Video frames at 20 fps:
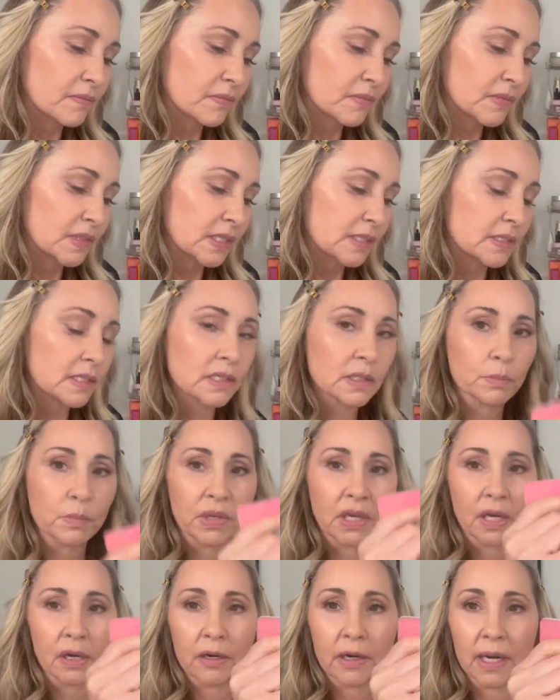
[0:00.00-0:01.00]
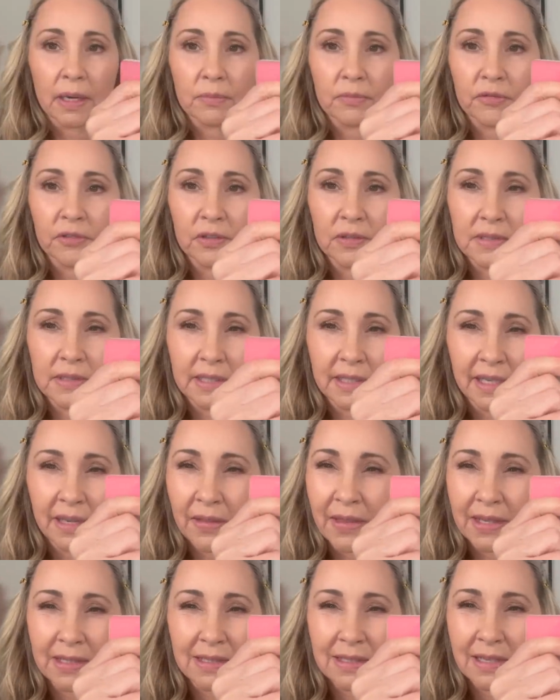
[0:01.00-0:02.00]
This is pink grapefruit. See how
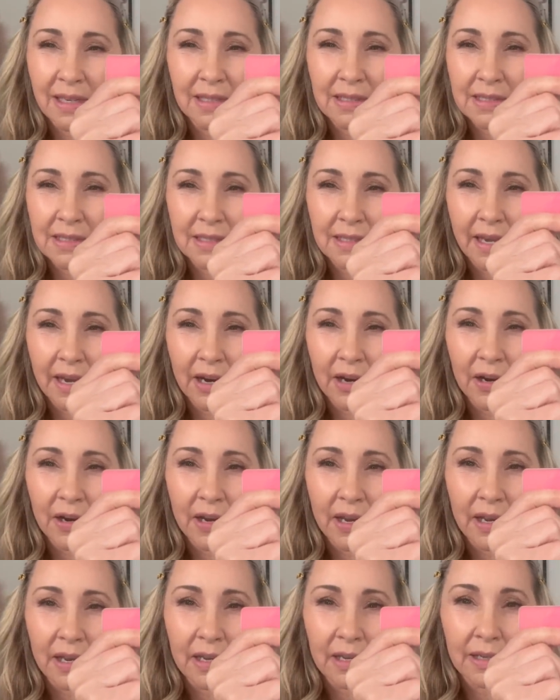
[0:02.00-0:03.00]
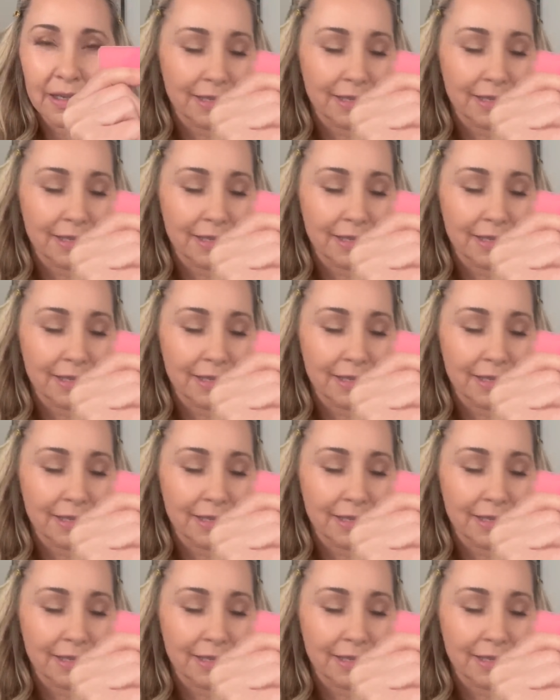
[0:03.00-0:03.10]
that's not scary?